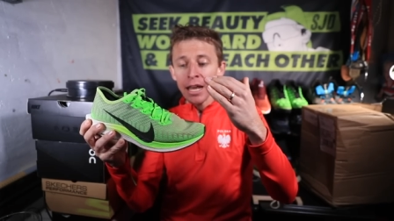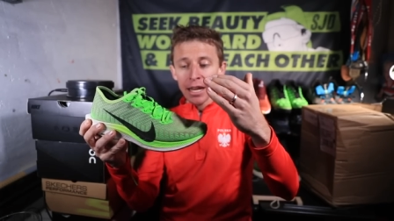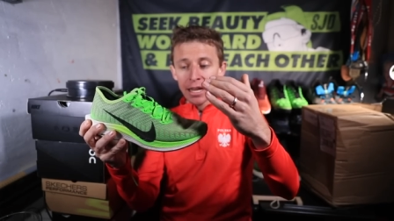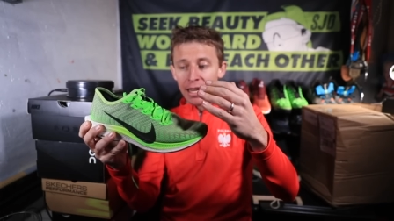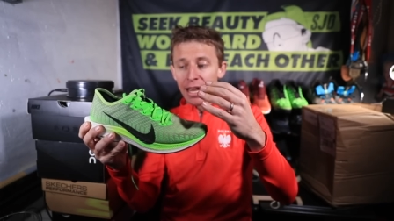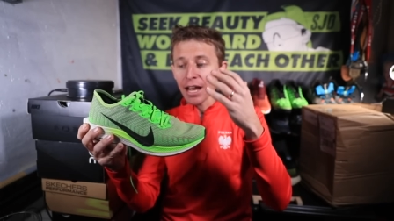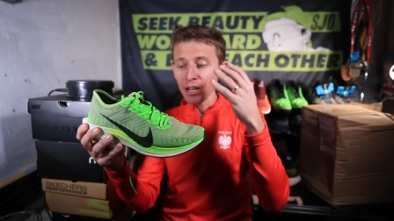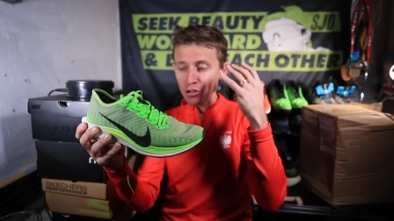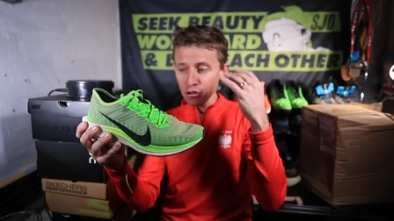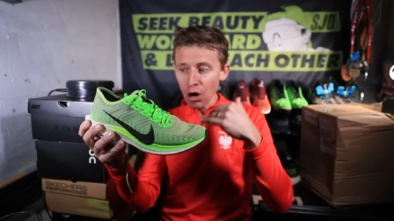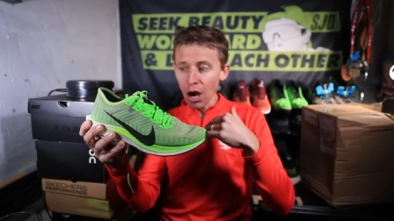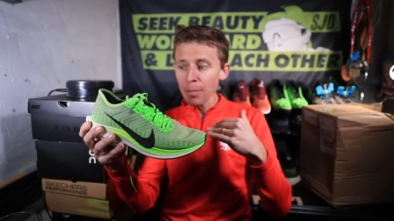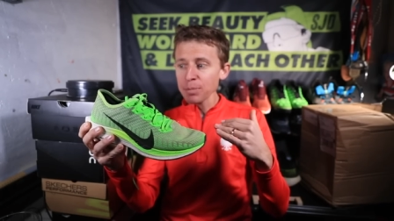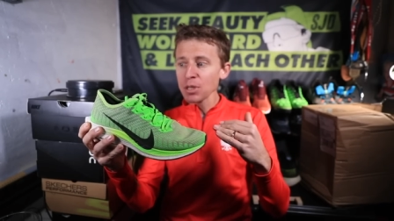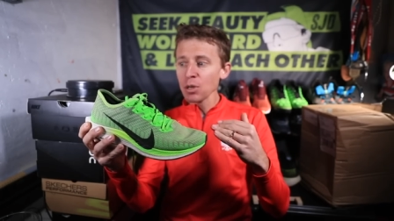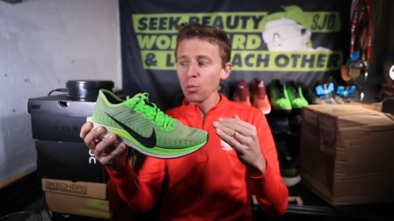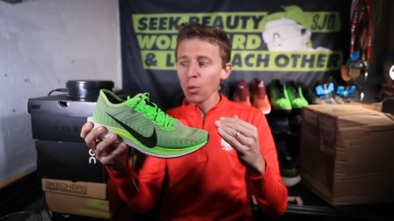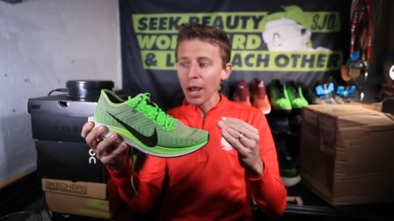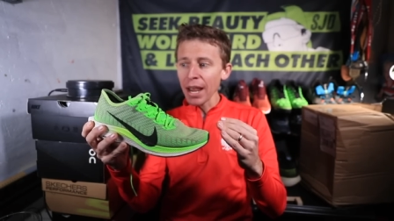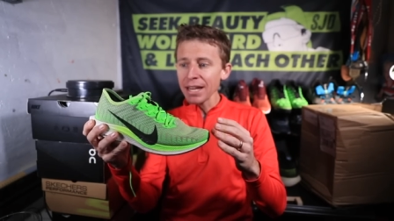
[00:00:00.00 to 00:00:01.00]
yeah, dropped
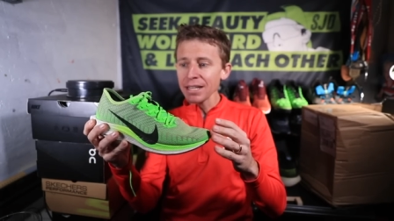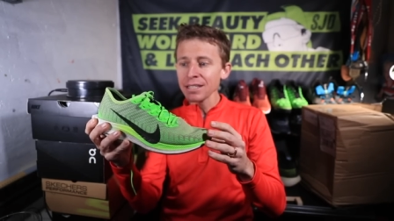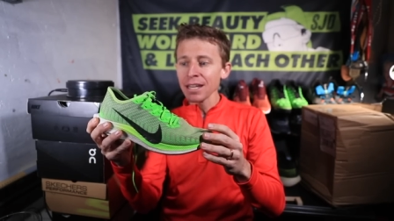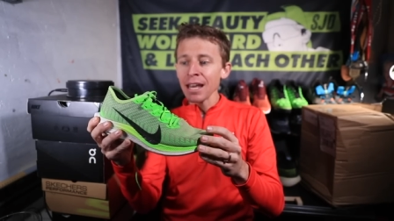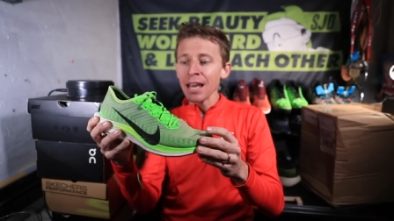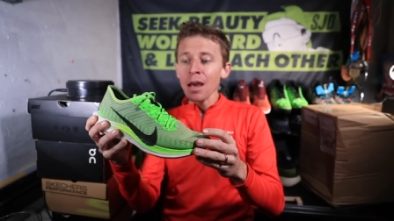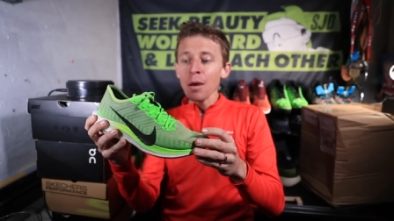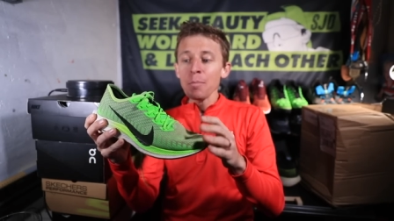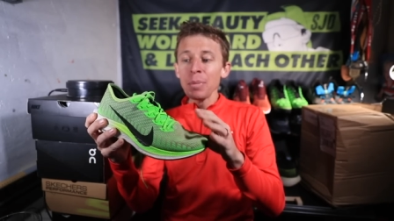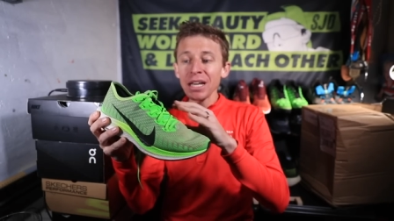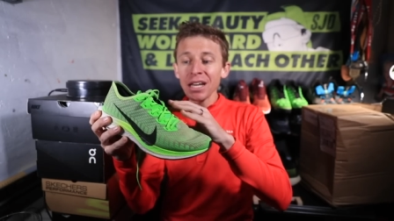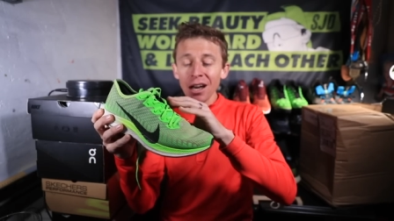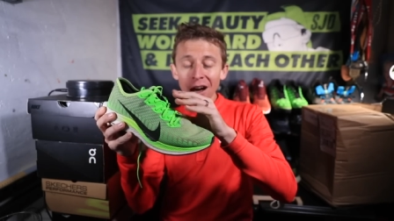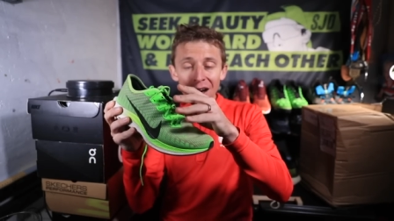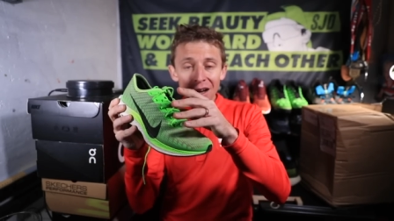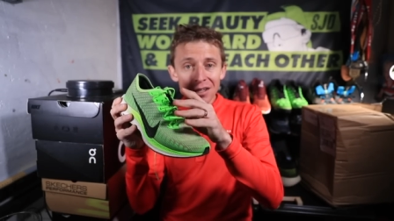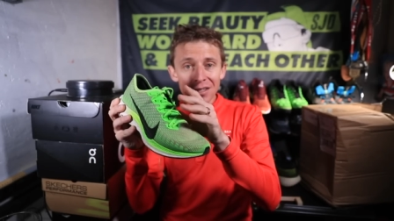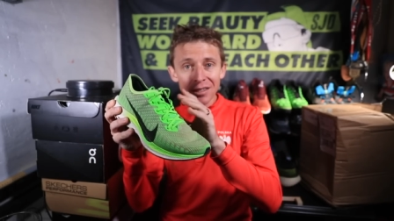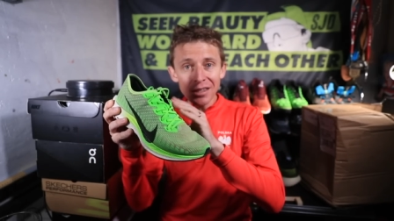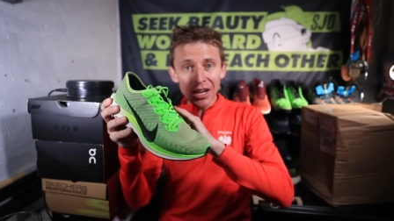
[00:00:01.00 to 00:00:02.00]
in weight
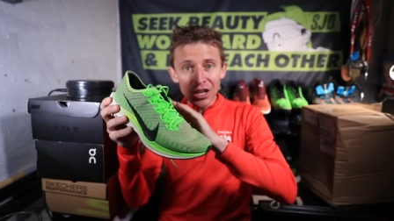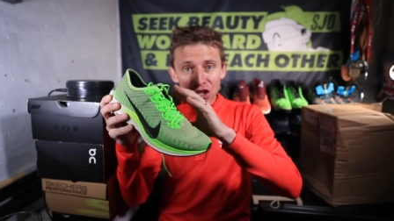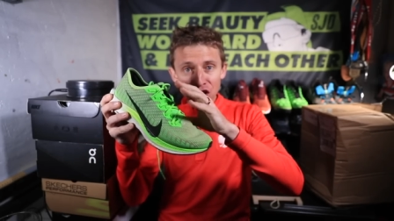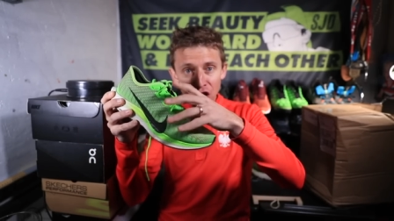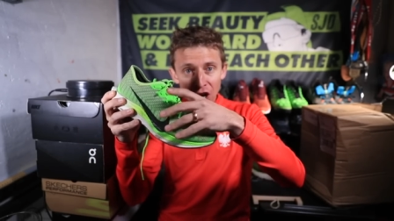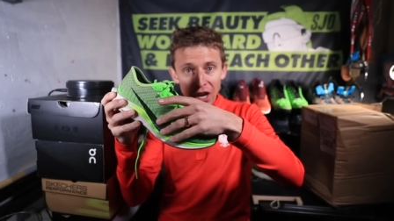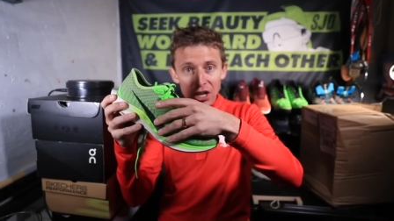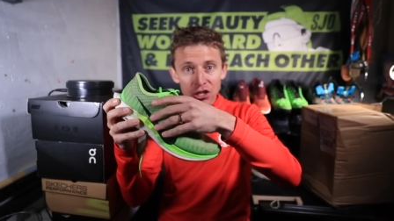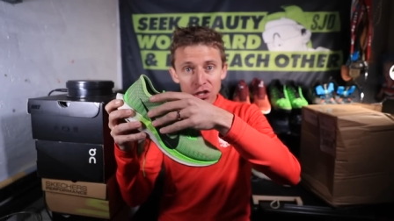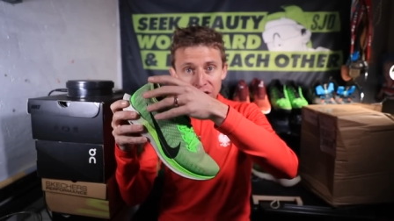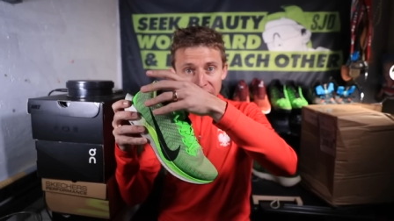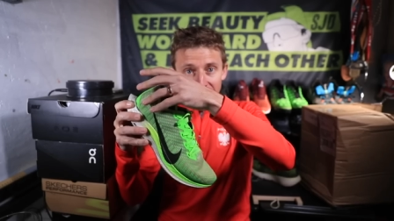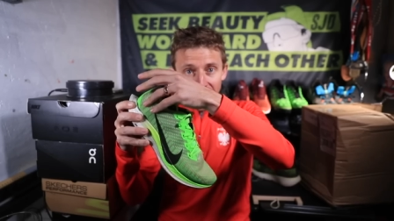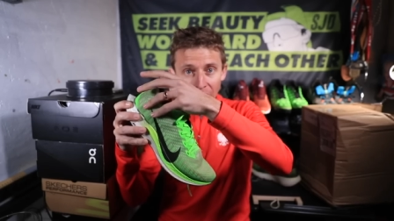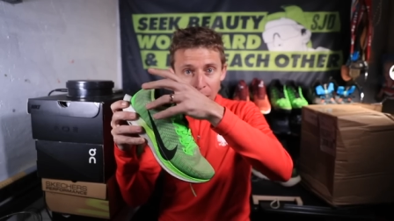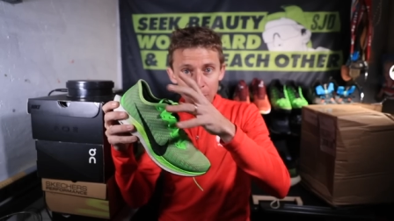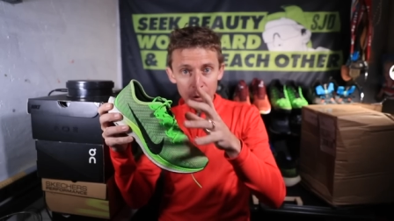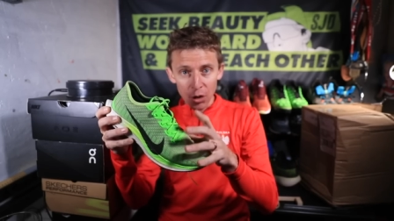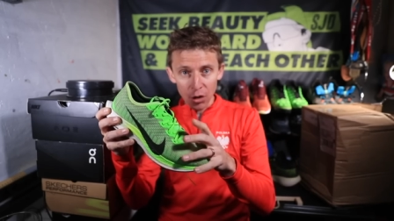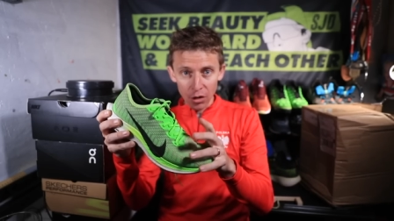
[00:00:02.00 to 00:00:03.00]
because they changed the
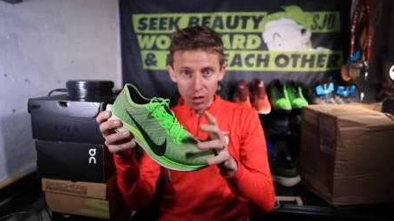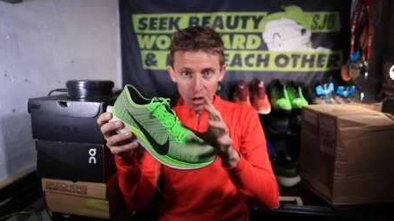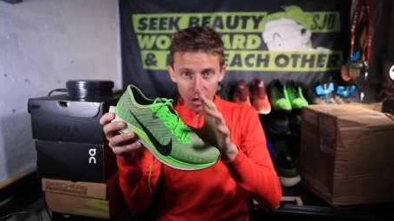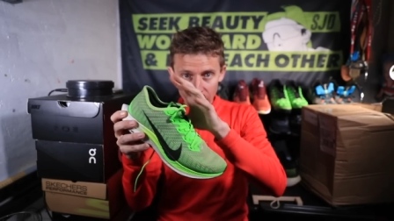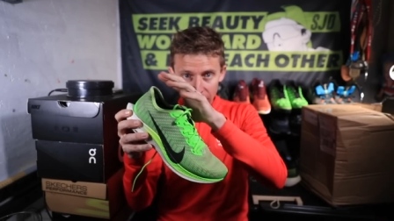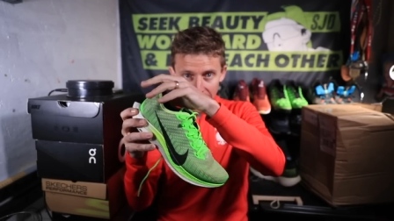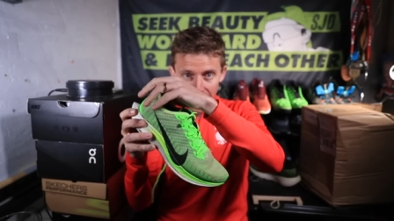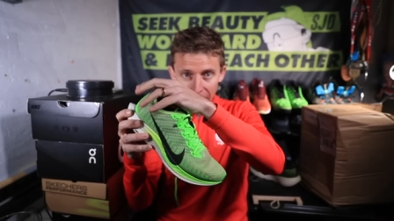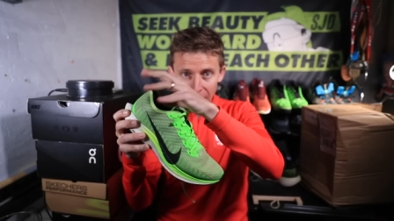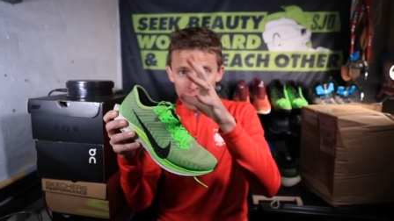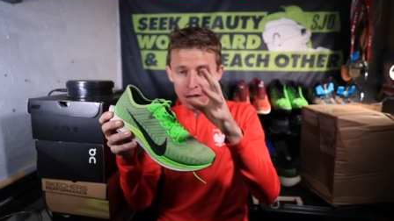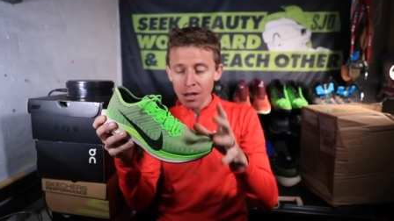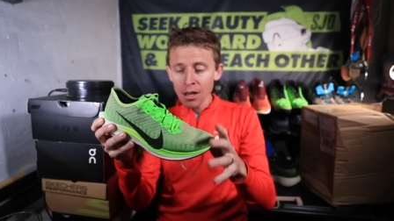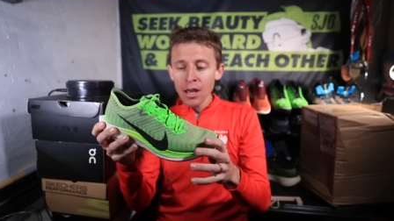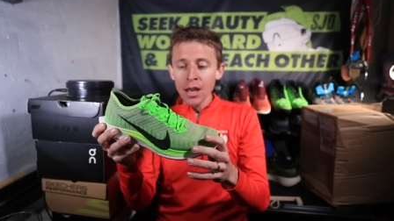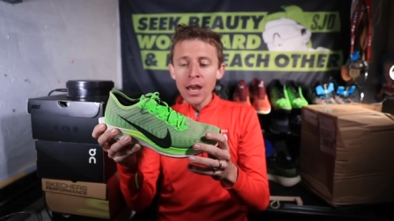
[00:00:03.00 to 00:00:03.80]
upper, okay?